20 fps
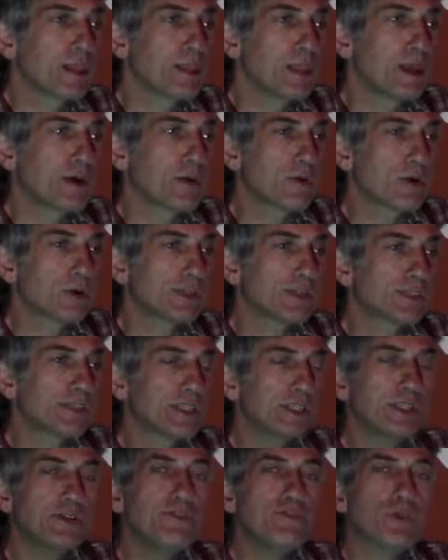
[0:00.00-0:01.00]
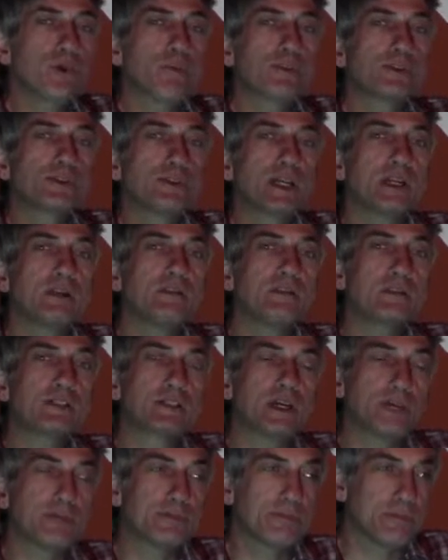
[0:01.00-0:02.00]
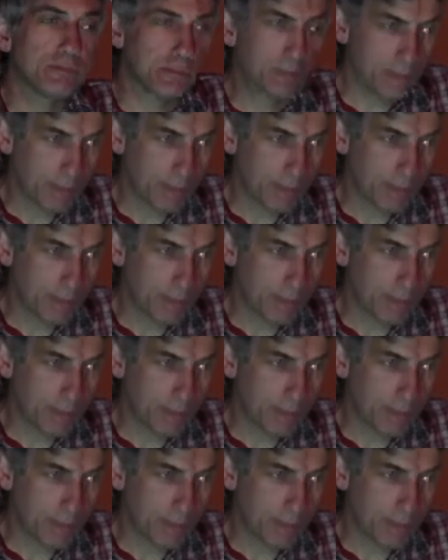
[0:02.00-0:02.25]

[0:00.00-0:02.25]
There were 64% of the southern